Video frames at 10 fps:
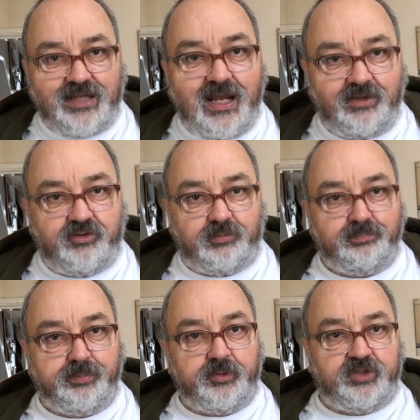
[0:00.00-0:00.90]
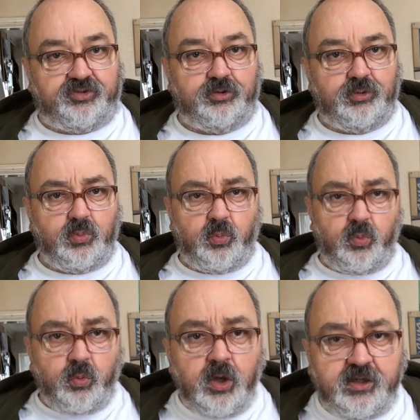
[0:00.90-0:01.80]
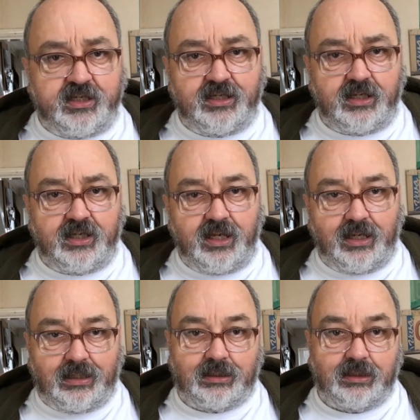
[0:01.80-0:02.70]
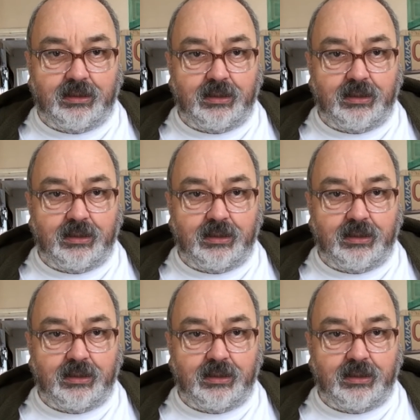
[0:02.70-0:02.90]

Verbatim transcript: get Britain working again